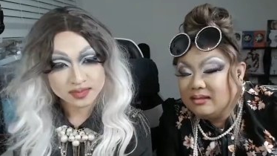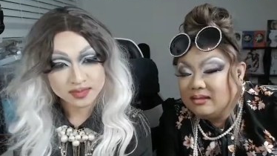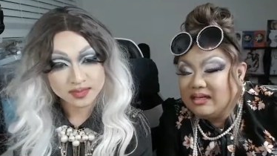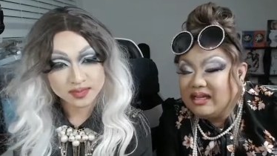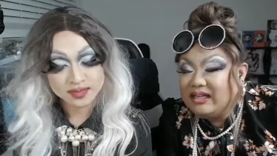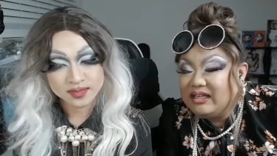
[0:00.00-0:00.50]

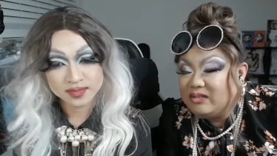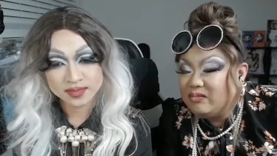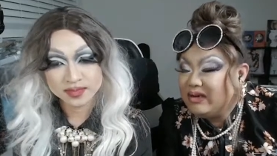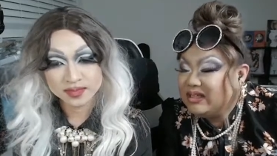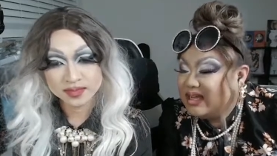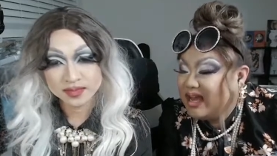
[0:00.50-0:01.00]
Speaker 1: I just
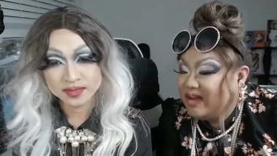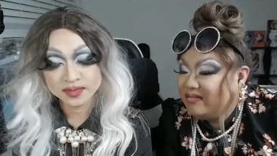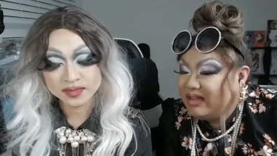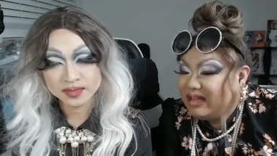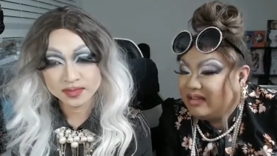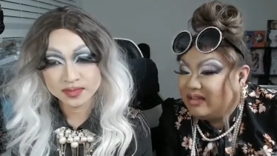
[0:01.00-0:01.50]
wanted to have
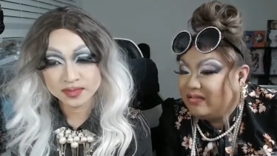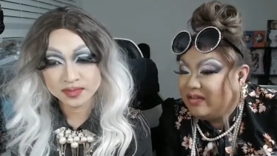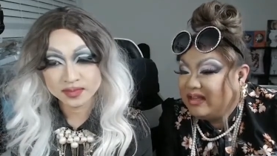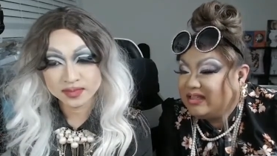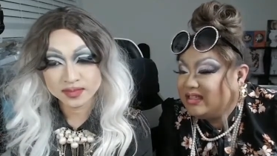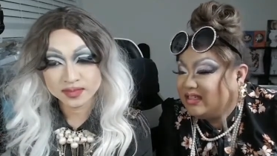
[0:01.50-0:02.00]
like the
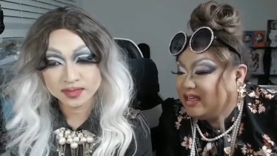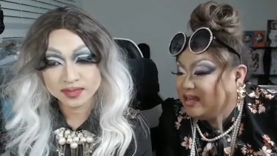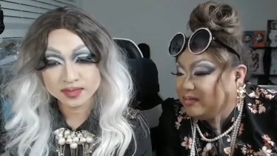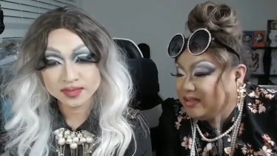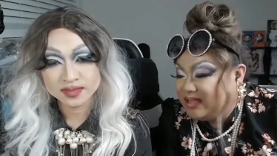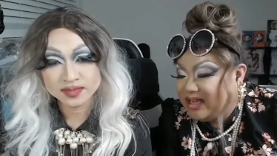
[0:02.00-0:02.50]
fancy
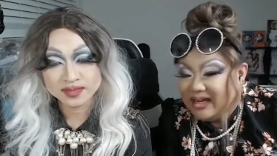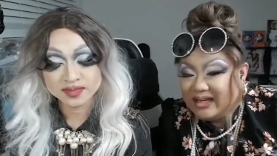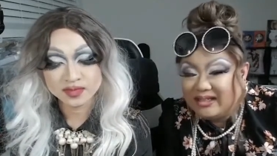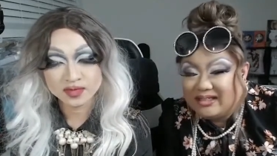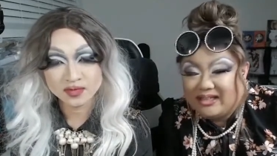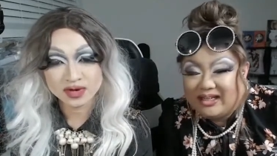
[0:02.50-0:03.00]
table
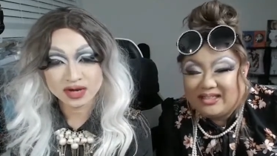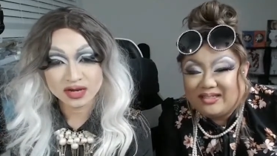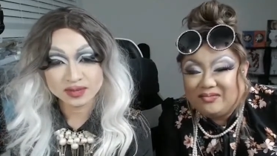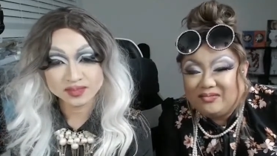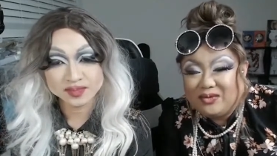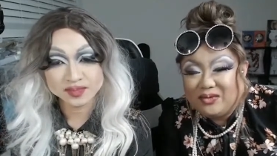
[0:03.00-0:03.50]
settings right. Get some
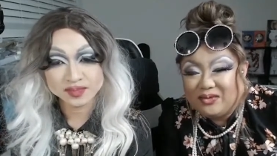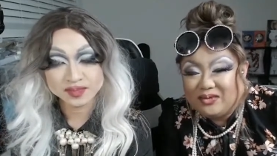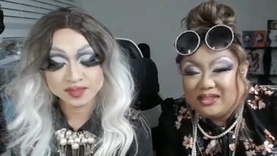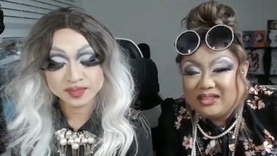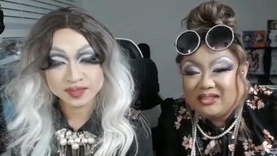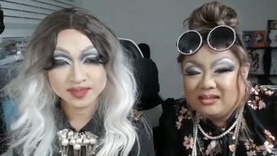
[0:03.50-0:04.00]
food.
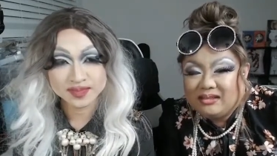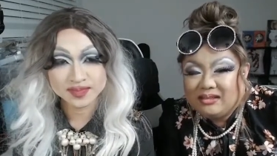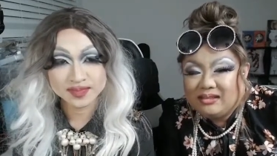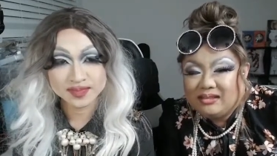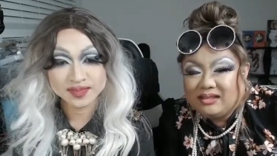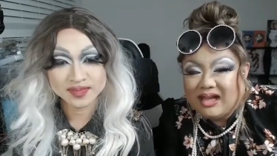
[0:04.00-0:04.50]

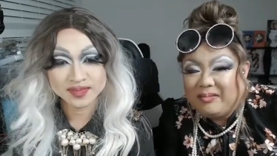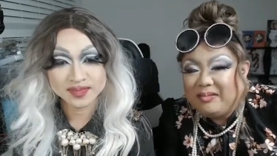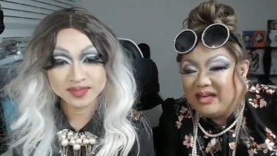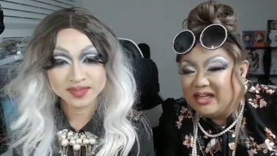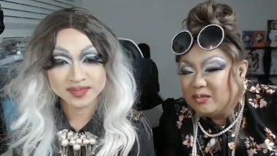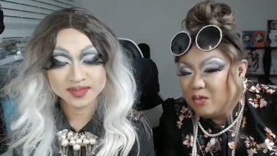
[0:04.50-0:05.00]
I mean,
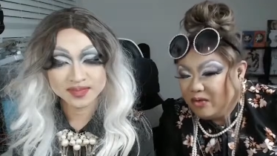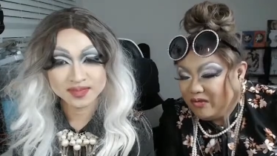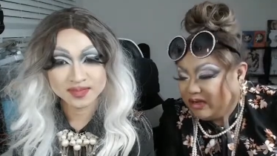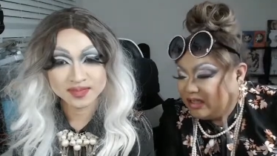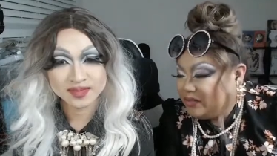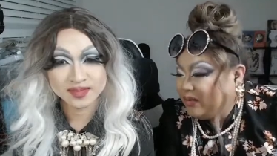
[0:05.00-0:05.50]
his boyfriend
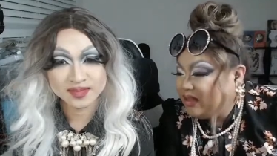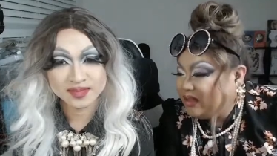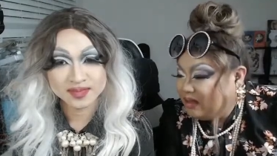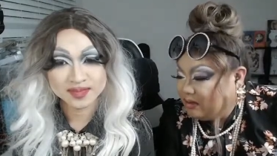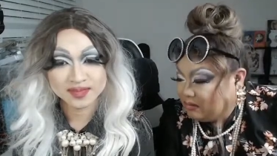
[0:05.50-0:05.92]
is right there.